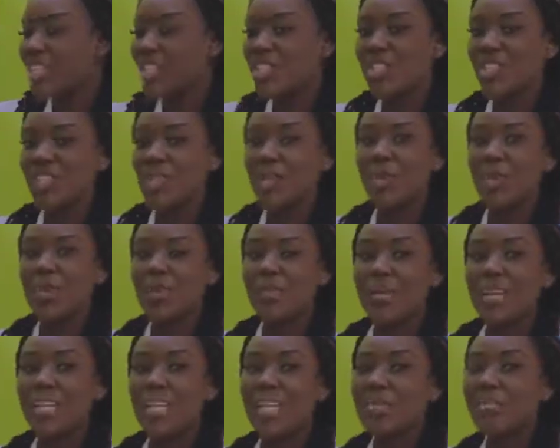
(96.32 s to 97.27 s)
So
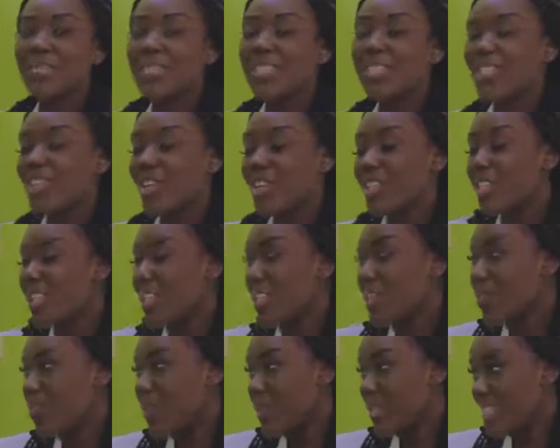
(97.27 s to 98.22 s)
my name is Dr.
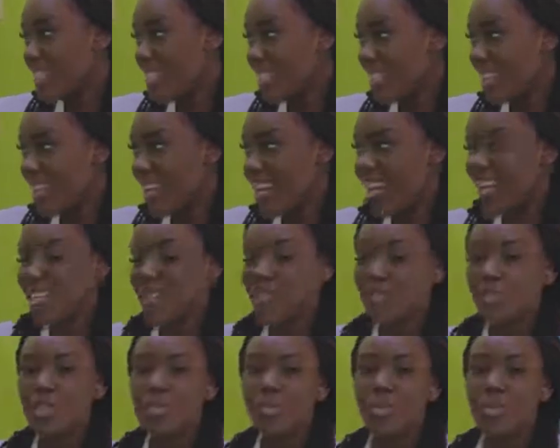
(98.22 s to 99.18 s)
Louisa, as
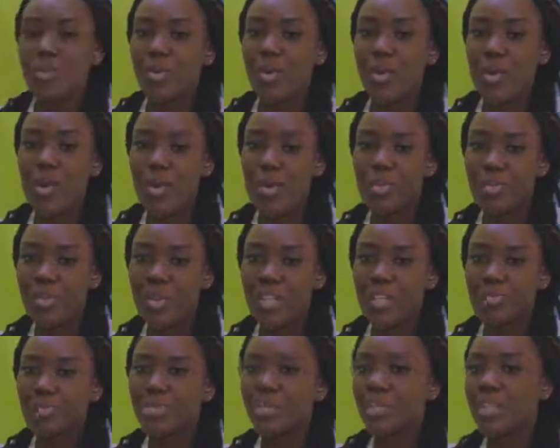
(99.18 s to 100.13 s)
most people call
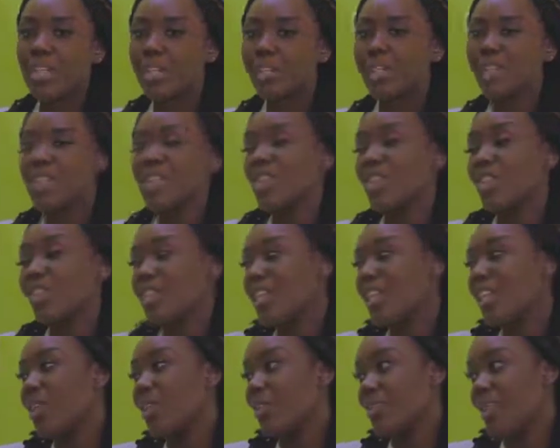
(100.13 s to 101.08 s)
me. Full name is
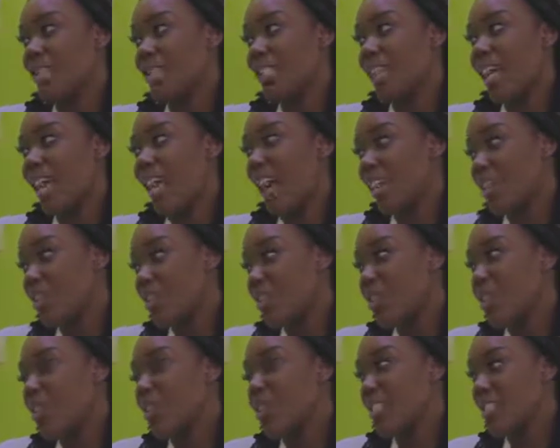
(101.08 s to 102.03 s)
Dr. Louisa
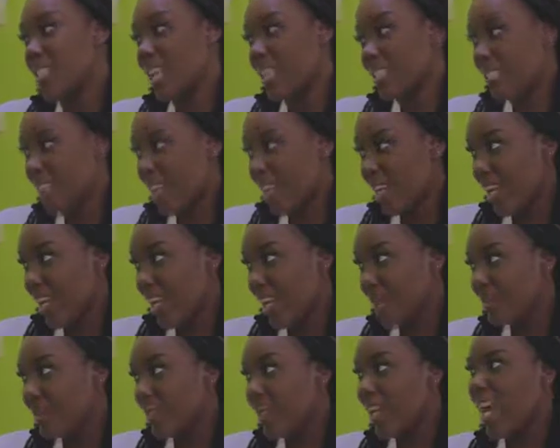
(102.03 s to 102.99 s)
Anson Santa Clara.
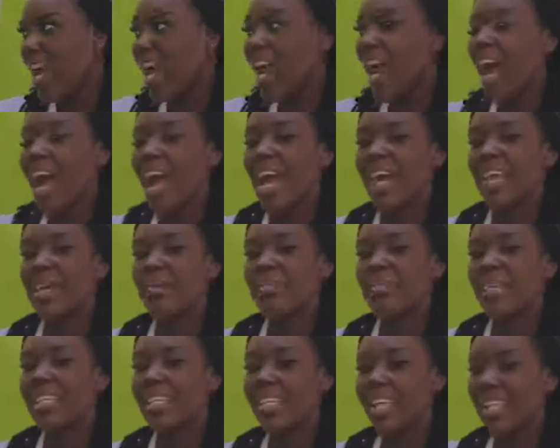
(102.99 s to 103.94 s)
I
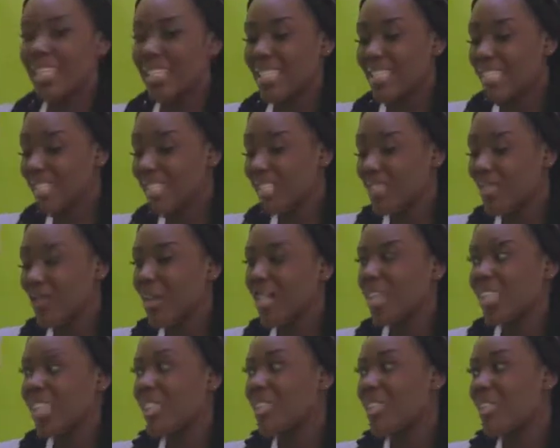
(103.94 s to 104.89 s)
am a dentist or a
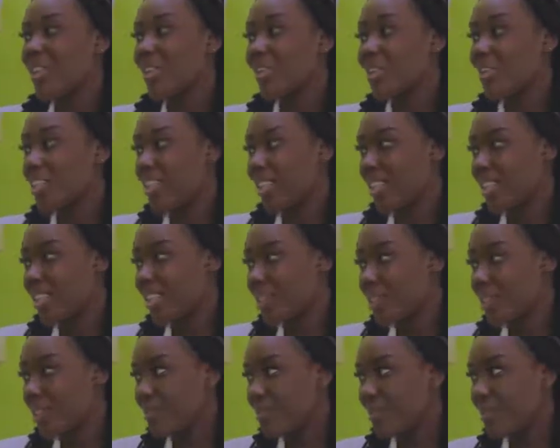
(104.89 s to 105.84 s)
dental
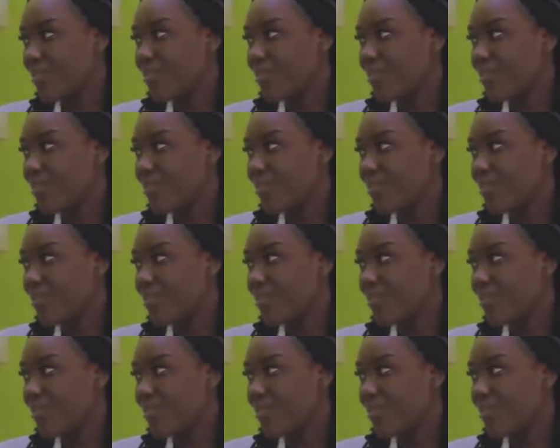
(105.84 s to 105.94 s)
surgeon.